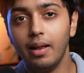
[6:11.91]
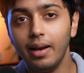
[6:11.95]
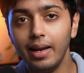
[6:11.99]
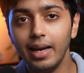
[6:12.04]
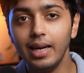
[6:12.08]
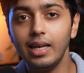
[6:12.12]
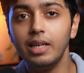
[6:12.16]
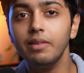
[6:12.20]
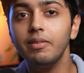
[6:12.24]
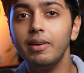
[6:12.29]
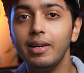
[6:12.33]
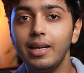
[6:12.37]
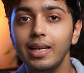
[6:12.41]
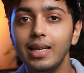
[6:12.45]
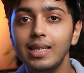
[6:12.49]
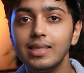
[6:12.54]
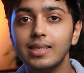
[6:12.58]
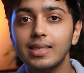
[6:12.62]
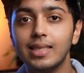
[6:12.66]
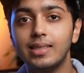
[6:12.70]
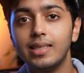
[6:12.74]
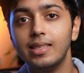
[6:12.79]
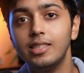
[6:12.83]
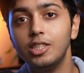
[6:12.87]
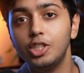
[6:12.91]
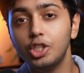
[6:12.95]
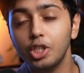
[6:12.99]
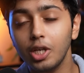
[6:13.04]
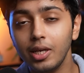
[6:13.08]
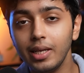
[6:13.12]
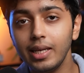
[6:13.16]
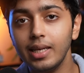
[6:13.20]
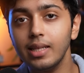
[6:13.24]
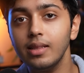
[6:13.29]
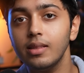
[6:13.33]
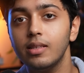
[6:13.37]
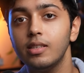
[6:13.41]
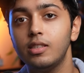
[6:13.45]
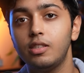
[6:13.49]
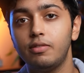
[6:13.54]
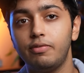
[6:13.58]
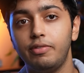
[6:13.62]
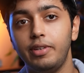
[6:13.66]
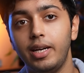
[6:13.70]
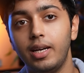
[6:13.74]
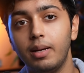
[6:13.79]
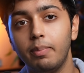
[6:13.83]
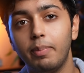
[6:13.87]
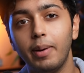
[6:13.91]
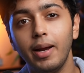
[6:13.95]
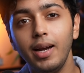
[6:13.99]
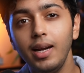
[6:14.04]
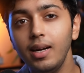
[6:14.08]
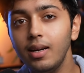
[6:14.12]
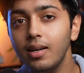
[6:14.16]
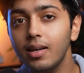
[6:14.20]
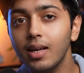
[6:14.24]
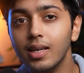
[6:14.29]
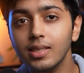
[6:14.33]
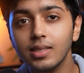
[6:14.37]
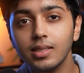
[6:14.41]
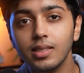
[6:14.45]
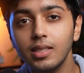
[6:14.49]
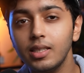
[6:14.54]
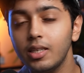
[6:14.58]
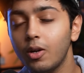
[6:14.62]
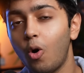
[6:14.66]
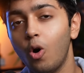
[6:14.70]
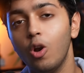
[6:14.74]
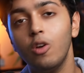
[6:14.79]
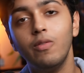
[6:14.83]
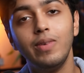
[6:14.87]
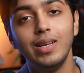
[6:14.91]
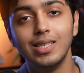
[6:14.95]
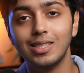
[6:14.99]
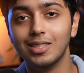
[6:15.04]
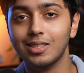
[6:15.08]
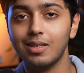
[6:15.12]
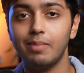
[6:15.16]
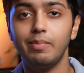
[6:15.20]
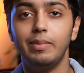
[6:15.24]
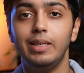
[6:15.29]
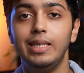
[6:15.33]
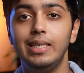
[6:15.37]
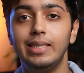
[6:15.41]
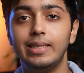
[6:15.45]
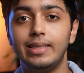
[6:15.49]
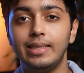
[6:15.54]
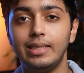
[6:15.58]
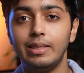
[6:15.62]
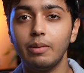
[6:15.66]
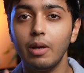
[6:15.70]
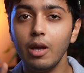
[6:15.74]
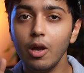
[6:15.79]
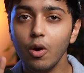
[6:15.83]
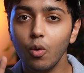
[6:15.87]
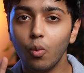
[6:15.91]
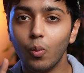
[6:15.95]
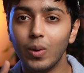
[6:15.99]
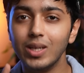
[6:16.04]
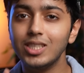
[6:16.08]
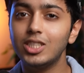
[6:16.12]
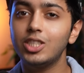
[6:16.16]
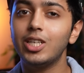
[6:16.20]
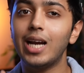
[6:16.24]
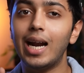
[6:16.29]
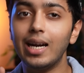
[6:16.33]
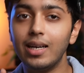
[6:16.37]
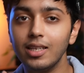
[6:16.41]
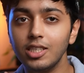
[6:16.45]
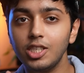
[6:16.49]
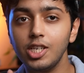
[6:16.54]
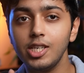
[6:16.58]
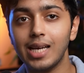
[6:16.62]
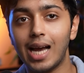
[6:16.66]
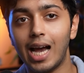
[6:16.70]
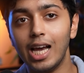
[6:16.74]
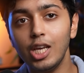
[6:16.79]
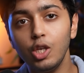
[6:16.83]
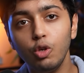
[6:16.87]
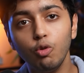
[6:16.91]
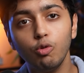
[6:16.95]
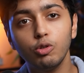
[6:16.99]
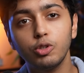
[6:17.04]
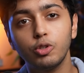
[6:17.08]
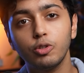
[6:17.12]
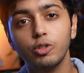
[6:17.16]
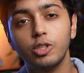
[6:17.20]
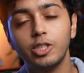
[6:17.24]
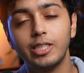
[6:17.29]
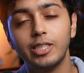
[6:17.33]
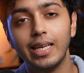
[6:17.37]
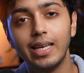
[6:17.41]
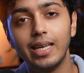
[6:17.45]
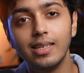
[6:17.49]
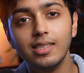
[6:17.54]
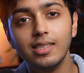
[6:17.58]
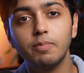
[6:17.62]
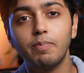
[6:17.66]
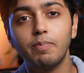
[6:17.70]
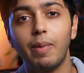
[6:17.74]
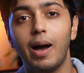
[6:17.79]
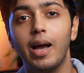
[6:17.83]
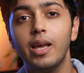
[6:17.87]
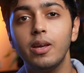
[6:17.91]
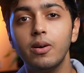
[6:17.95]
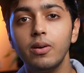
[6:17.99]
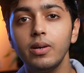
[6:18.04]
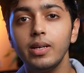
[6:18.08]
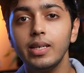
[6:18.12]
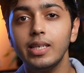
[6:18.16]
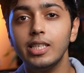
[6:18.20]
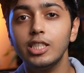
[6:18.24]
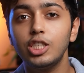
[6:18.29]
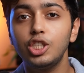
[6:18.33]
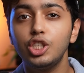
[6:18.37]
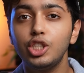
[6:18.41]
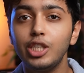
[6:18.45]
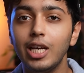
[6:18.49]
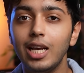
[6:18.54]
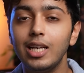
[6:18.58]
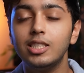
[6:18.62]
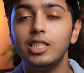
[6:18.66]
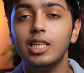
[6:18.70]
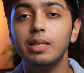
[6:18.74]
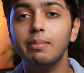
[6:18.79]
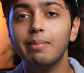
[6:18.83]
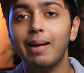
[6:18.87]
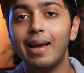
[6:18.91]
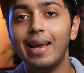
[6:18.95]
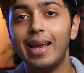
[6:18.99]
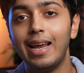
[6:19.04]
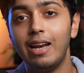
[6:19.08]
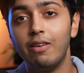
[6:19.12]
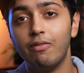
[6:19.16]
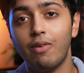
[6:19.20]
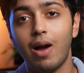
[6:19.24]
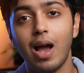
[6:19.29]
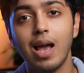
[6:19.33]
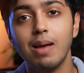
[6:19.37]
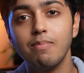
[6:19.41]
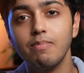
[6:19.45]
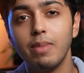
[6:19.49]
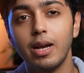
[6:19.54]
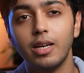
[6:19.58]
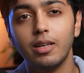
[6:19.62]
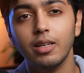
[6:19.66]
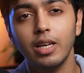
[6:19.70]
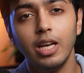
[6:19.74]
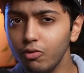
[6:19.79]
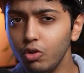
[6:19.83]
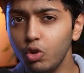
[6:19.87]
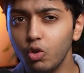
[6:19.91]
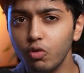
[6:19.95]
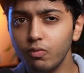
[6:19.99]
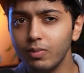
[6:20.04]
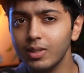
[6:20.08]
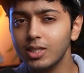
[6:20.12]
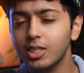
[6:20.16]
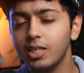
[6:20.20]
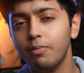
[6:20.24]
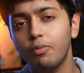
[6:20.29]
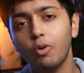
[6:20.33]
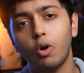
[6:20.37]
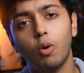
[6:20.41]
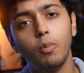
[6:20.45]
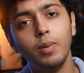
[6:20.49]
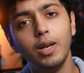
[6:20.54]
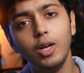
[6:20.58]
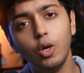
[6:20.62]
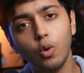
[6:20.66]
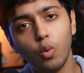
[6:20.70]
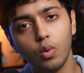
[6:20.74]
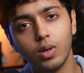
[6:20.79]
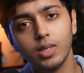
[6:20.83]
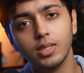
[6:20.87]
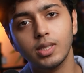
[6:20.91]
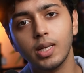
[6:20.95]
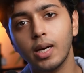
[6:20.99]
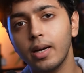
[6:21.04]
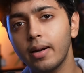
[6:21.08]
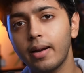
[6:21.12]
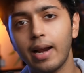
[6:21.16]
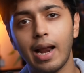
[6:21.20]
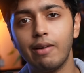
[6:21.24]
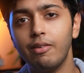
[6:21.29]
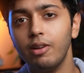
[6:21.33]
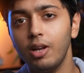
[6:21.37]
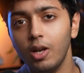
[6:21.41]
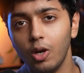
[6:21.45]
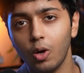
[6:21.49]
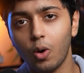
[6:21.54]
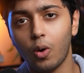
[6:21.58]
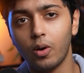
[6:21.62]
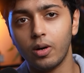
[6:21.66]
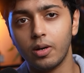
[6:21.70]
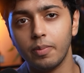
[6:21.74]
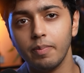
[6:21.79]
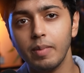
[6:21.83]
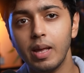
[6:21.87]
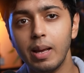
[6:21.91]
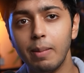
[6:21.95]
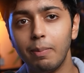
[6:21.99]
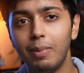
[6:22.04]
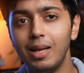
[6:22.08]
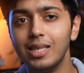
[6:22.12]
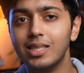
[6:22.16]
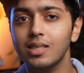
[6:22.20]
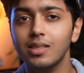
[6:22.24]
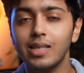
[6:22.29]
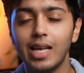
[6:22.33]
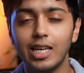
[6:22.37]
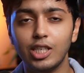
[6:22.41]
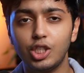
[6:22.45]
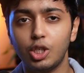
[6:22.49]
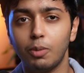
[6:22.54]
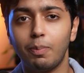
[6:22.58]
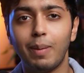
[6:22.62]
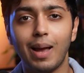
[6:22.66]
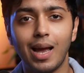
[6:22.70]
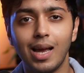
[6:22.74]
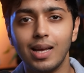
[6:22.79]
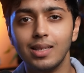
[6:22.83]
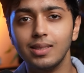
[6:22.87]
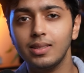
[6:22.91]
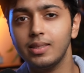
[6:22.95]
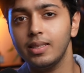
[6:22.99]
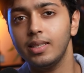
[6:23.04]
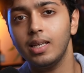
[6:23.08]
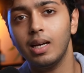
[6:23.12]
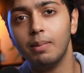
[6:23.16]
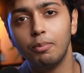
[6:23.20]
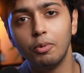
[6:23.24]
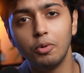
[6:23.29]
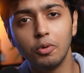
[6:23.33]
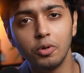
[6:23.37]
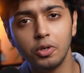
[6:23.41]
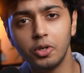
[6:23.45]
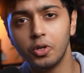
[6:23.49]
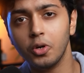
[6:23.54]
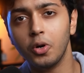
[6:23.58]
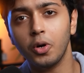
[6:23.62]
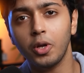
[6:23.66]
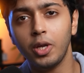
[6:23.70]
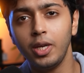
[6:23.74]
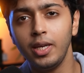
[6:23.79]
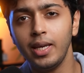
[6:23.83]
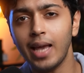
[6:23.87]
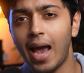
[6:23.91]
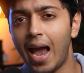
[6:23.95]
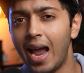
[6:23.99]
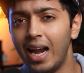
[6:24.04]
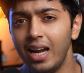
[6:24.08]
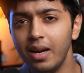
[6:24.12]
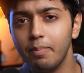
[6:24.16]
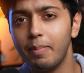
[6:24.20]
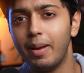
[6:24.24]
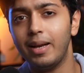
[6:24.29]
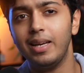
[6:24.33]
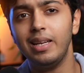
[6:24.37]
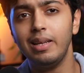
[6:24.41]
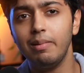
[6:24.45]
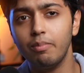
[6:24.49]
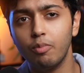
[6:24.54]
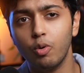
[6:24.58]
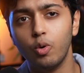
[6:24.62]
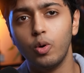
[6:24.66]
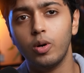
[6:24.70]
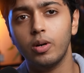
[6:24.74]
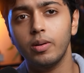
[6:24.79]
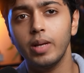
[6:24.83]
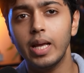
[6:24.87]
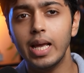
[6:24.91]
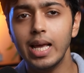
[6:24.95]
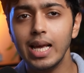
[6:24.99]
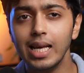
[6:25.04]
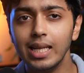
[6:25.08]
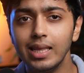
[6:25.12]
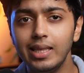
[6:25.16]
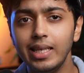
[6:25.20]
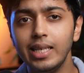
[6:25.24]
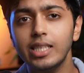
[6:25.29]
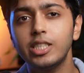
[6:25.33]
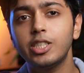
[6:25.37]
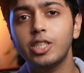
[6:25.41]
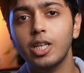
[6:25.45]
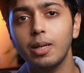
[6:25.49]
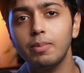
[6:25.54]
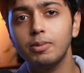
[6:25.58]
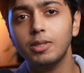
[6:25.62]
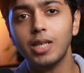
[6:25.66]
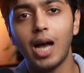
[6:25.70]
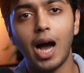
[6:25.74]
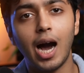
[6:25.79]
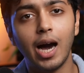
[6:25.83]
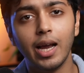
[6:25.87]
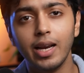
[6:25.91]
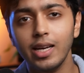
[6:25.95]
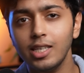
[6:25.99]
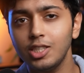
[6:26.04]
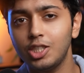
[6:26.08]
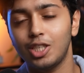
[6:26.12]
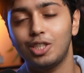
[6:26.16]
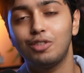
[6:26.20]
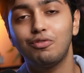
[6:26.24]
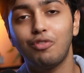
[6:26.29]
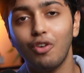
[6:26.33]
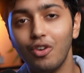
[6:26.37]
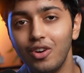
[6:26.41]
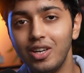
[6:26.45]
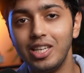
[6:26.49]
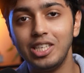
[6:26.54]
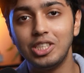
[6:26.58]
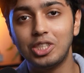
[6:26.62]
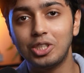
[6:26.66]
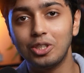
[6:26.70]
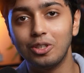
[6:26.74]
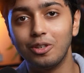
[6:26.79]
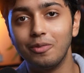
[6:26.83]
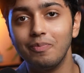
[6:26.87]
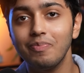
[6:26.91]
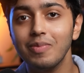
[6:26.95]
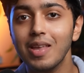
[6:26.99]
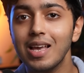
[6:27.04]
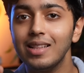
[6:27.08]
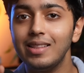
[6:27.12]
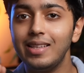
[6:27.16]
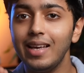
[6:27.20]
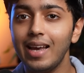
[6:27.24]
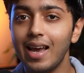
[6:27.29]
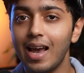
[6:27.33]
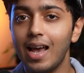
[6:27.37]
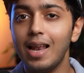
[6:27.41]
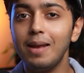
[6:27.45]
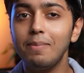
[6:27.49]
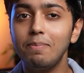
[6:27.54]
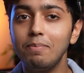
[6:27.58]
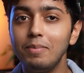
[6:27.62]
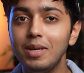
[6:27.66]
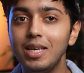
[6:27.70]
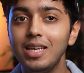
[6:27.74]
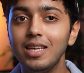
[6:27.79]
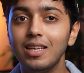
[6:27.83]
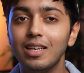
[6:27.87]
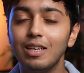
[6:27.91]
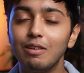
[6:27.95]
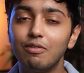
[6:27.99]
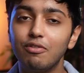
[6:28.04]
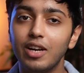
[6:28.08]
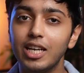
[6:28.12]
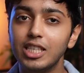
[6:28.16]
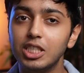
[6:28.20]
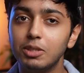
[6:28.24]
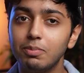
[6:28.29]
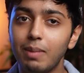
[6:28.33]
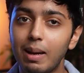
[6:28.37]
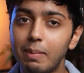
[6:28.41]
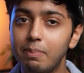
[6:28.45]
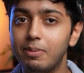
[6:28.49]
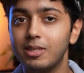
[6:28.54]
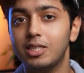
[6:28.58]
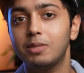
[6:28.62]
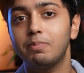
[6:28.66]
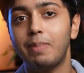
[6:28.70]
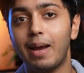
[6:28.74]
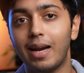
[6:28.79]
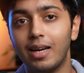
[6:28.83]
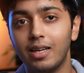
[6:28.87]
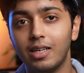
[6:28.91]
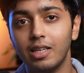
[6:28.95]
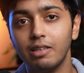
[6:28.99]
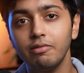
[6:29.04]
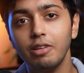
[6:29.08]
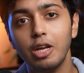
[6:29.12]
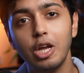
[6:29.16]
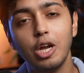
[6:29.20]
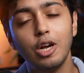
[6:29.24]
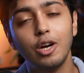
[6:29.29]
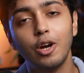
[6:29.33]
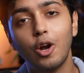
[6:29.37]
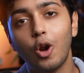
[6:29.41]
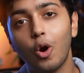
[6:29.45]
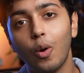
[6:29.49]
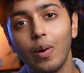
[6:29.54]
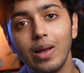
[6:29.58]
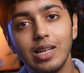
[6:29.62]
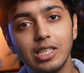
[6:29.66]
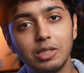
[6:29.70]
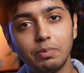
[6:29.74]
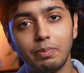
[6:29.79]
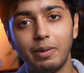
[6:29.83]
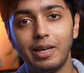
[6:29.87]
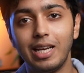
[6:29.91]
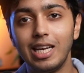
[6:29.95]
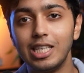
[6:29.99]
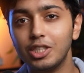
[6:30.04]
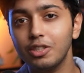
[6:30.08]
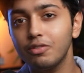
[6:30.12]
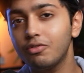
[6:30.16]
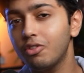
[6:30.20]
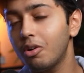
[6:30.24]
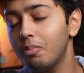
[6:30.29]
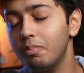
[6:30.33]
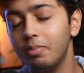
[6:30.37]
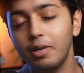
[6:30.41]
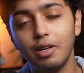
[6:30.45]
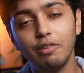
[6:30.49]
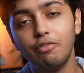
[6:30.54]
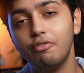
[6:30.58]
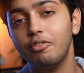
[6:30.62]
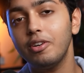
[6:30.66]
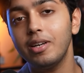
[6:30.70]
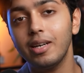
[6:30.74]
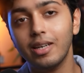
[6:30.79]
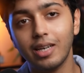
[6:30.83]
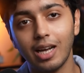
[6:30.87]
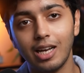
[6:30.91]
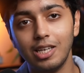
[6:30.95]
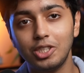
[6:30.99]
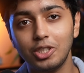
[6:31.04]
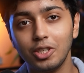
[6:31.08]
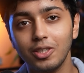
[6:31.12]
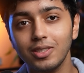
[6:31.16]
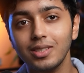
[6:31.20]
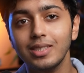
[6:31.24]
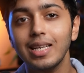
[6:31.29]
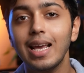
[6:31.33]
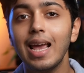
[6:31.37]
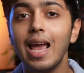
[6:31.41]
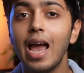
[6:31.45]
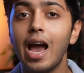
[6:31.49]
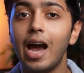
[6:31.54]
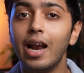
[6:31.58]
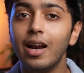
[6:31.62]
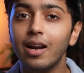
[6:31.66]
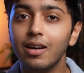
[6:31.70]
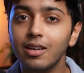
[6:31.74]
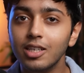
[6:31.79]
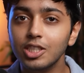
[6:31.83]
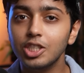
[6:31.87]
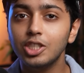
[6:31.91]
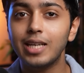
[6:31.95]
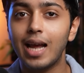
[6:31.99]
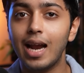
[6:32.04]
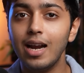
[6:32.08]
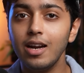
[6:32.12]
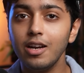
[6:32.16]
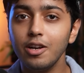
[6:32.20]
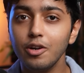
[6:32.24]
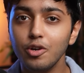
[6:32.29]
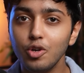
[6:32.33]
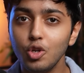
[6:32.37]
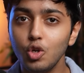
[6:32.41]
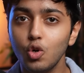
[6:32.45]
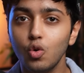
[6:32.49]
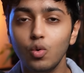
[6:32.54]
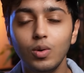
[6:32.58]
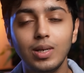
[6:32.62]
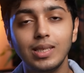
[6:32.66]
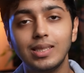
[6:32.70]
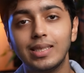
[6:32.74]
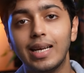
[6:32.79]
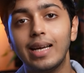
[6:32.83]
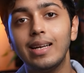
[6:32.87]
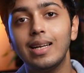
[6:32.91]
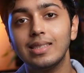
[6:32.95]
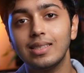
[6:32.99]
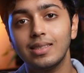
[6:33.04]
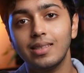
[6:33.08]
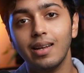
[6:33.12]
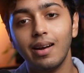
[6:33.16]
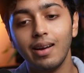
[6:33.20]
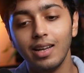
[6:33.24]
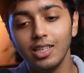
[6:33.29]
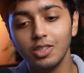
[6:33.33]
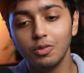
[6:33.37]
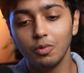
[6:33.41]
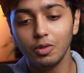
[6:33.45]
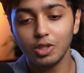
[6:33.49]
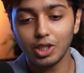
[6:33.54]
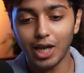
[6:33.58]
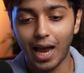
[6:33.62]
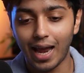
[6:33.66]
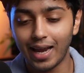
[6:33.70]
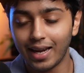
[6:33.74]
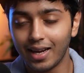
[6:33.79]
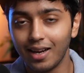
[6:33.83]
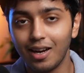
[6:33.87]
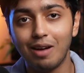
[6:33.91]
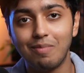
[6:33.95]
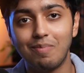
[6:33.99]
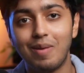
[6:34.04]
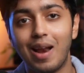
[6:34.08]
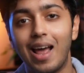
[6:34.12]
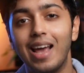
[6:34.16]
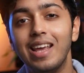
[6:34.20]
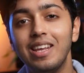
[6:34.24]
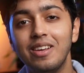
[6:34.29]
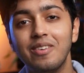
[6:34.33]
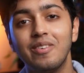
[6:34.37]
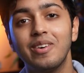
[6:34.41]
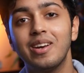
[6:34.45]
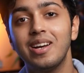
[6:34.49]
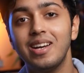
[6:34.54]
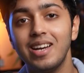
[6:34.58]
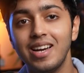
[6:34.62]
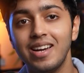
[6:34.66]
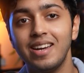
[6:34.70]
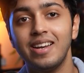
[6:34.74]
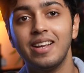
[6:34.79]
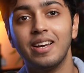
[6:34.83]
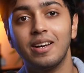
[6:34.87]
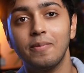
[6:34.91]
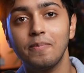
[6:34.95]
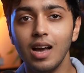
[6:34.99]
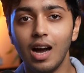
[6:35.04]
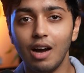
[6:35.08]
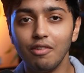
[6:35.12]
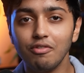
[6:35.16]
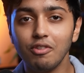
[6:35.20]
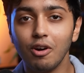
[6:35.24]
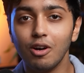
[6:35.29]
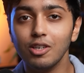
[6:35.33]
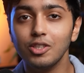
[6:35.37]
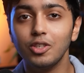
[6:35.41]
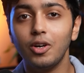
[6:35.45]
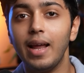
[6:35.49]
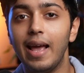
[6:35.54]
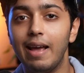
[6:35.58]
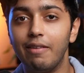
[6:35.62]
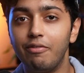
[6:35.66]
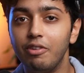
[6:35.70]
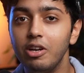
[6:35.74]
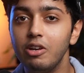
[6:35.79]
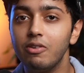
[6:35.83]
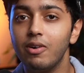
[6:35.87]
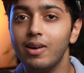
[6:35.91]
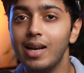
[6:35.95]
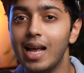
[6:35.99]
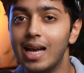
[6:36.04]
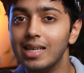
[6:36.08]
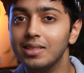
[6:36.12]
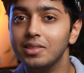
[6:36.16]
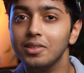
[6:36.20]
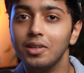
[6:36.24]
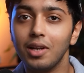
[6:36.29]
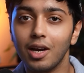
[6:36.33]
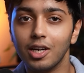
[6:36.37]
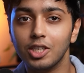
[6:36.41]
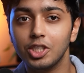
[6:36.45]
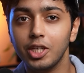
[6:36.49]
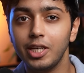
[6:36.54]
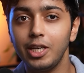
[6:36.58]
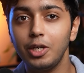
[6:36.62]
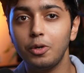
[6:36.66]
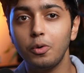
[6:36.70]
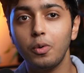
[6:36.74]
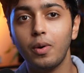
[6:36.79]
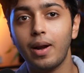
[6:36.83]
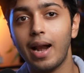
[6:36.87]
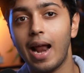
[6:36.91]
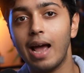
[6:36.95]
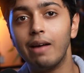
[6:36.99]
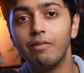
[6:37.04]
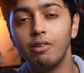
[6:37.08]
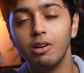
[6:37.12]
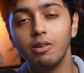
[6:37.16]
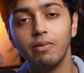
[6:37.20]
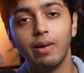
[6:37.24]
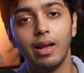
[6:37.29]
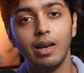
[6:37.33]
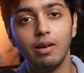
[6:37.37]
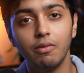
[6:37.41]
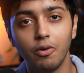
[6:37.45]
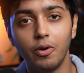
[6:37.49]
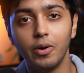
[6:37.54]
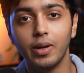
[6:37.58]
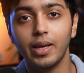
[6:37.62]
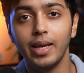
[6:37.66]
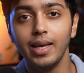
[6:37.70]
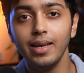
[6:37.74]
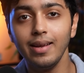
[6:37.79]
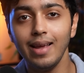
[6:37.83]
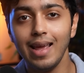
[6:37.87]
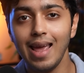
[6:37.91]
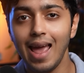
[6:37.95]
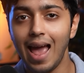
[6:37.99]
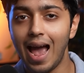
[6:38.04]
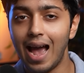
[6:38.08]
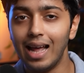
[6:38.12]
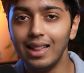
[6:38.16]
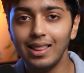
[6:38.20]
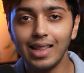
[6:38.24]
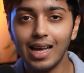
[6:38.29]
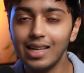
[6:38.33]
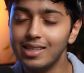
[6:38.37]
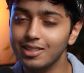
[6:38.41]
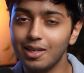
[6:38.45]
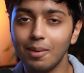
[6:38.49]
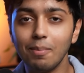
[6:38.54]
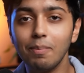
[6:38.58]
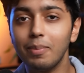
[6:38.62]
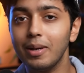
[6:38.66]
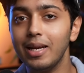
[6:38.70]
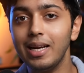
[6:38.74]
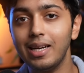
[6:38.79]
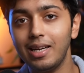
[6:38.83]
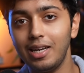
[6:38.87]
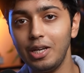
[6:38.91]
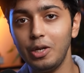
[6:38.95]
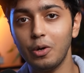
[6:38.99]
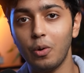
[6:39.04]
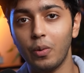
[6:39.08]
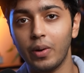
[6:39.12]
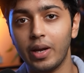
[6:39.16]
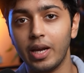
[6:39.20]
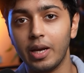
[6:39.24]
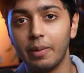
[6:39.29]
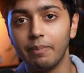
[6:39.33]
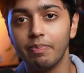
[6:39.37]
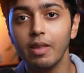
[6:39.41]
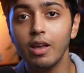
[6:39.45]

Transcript: Creativity is essentially in this field, but it doesn't always come easy. One strategy I use to stay inspired is changing my environment. You must have probably noticed that I travel a lot. Places like Japan, Singapore, Turkey, and many more. These trips aren't just for leisure. They help me refresh my perspective, draw inspiration from different cultures, and understand new design aesthetics which I can apply here in India. Of course, not everyone has the luxury to travel while working, and that's completely okay.